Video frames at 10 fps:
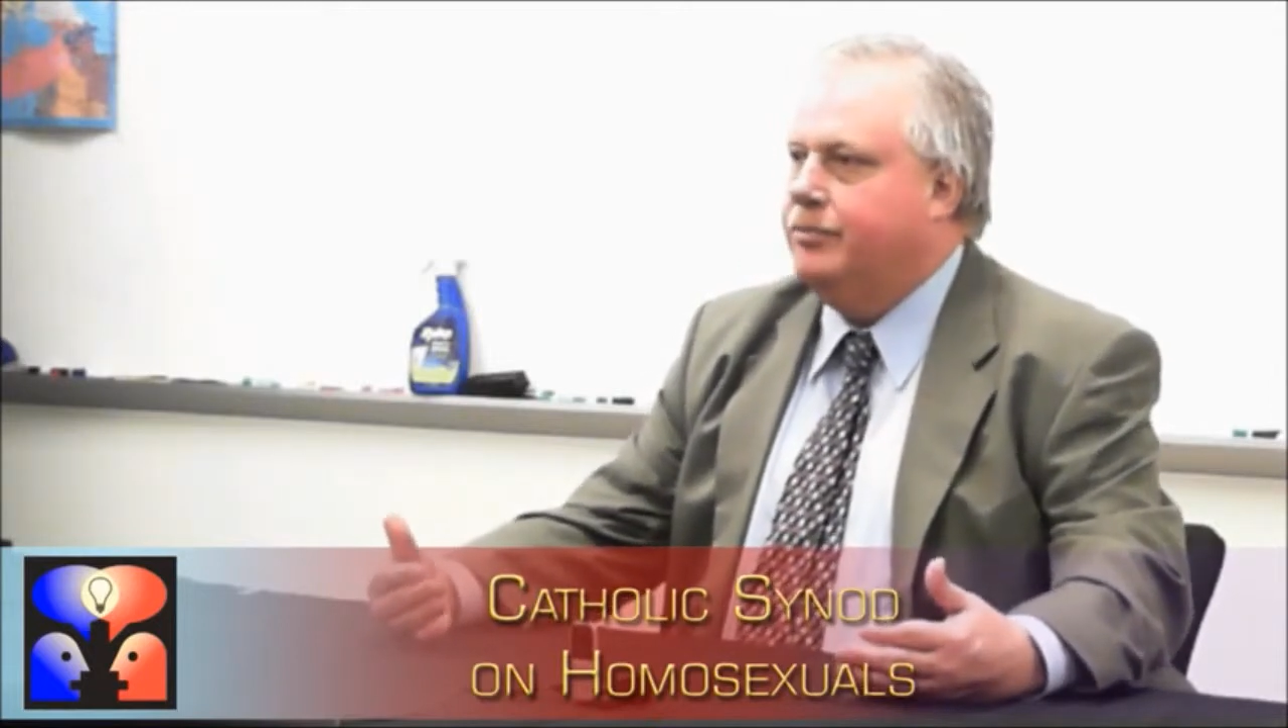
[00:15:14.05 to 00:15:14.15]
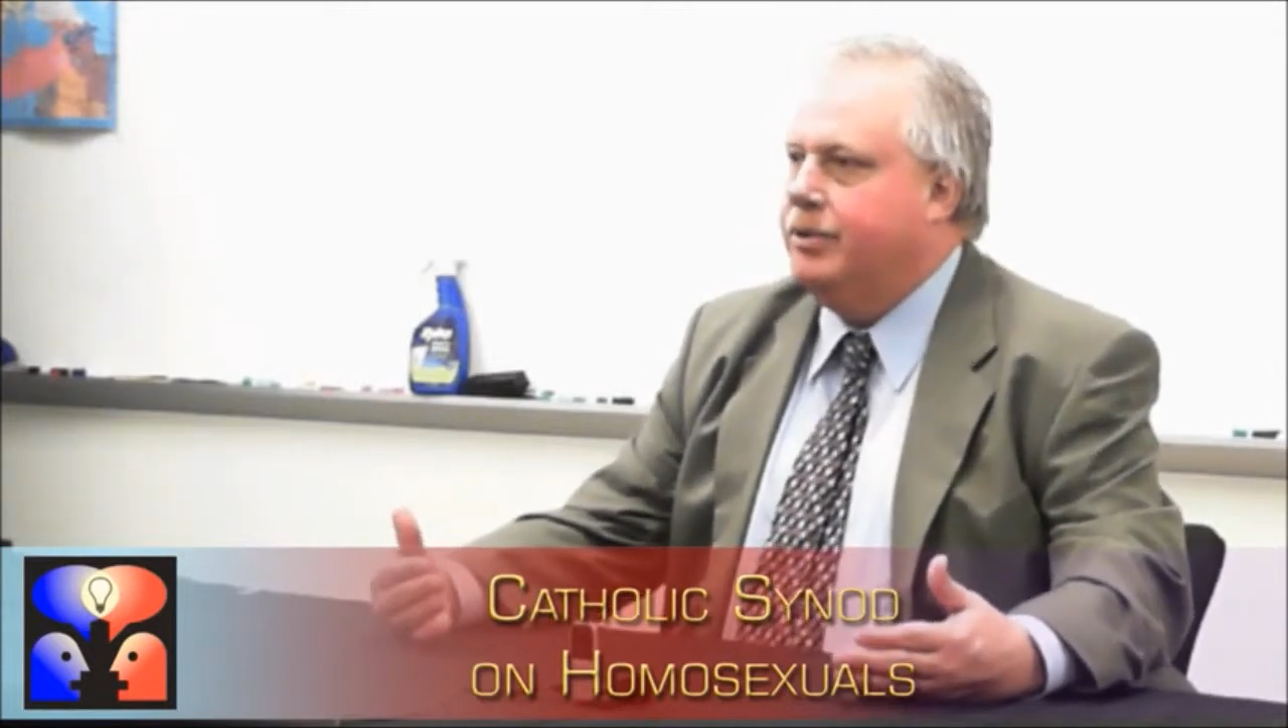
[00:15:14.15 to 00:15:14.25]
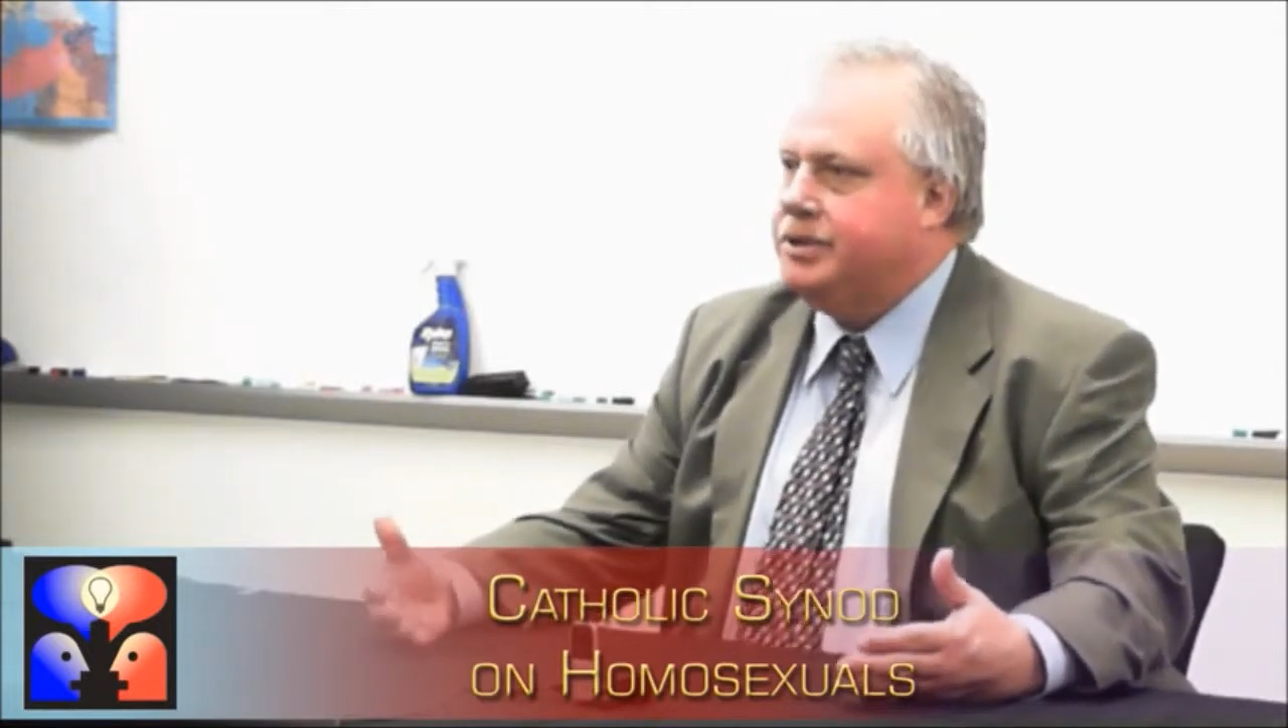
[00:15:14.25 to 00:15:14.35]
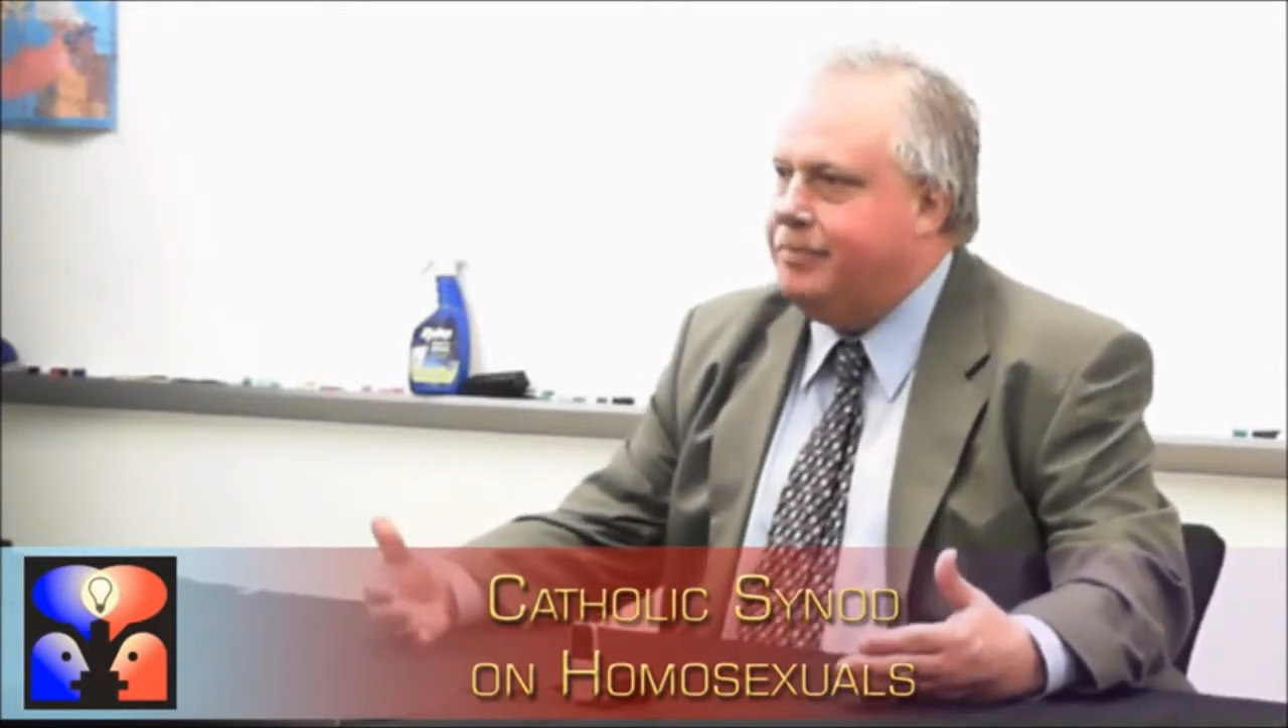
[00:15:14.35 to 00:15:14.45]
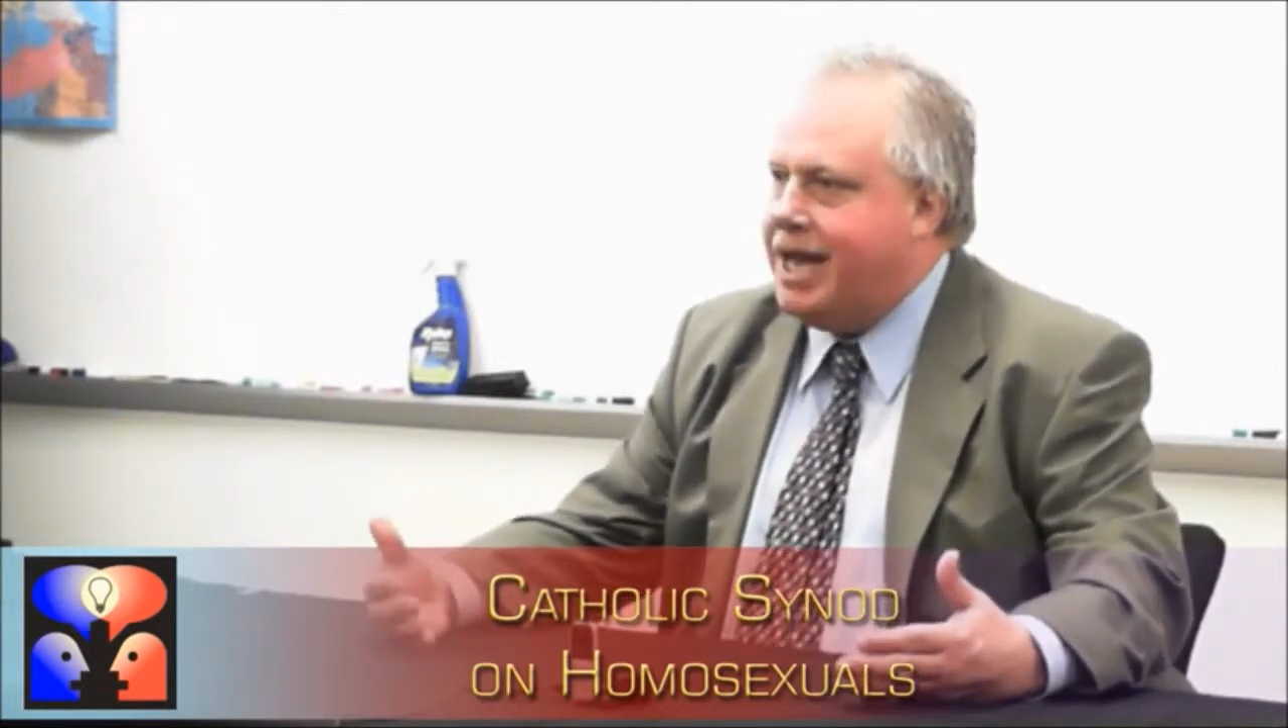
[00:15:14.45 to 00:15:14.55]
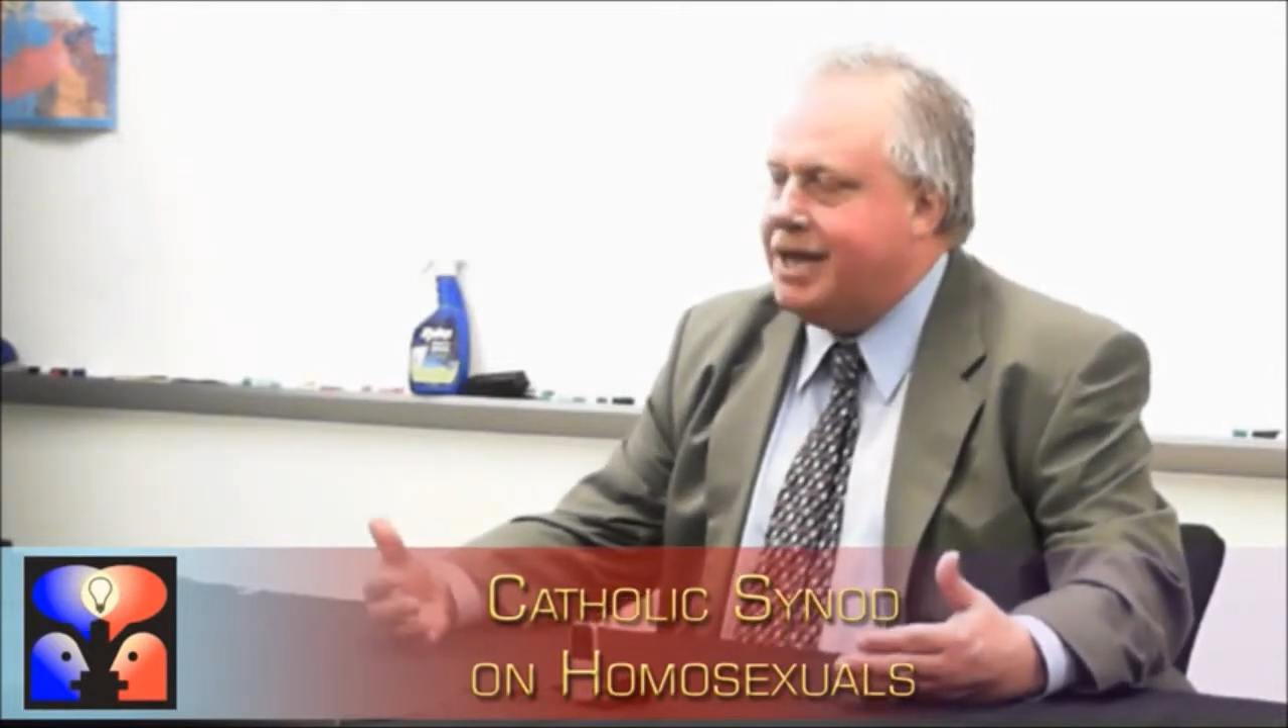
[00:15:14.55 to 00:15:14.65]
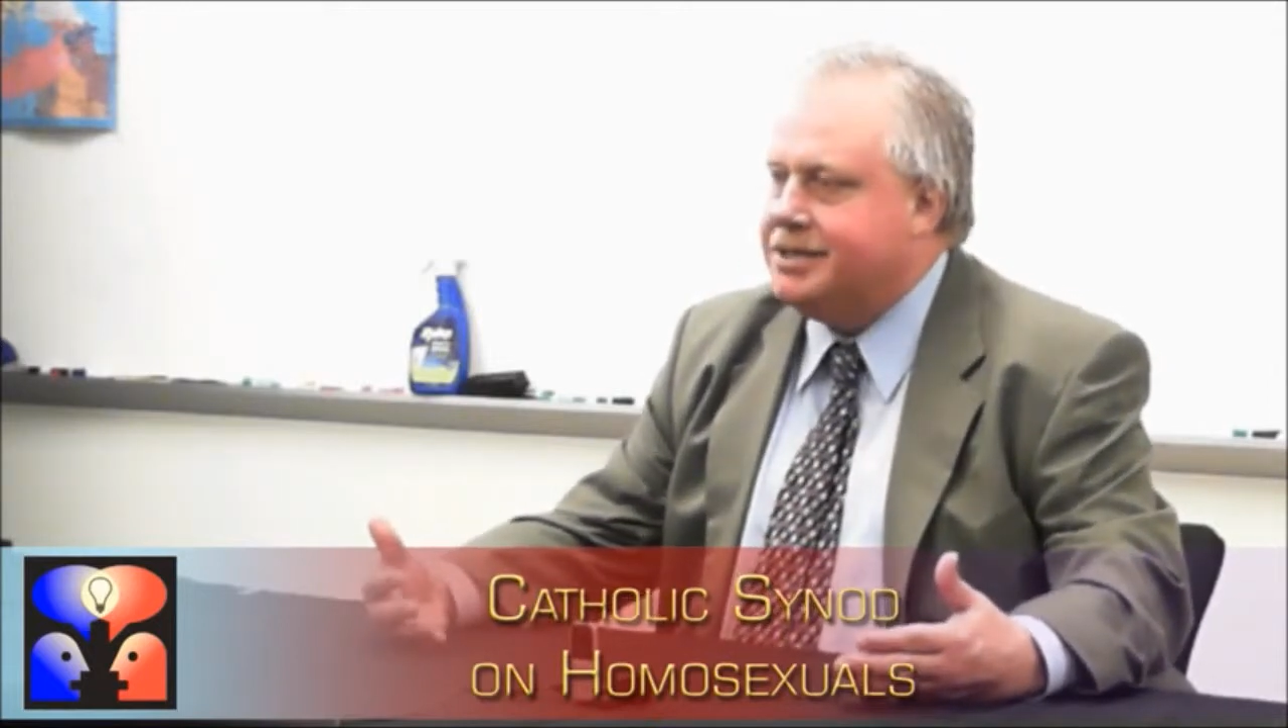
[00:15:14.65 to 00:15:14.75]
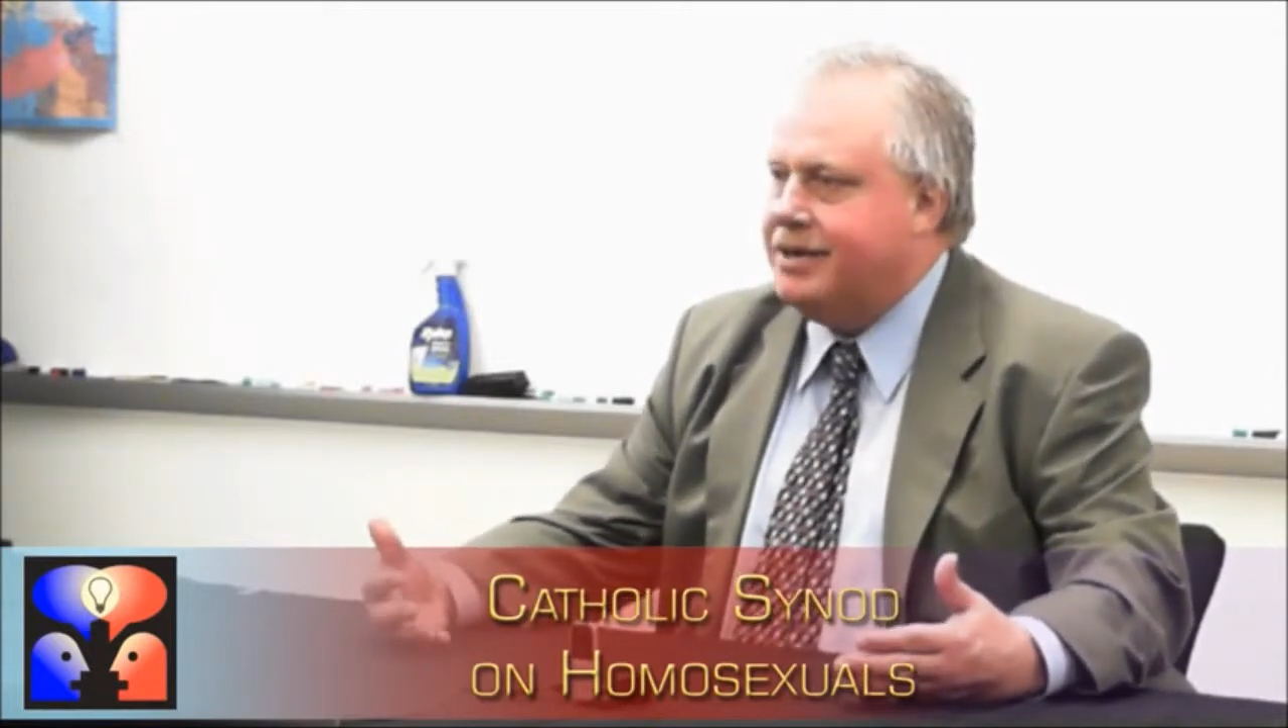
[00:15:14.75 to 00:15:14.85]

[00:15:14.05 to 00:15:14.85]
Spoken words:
went to Mass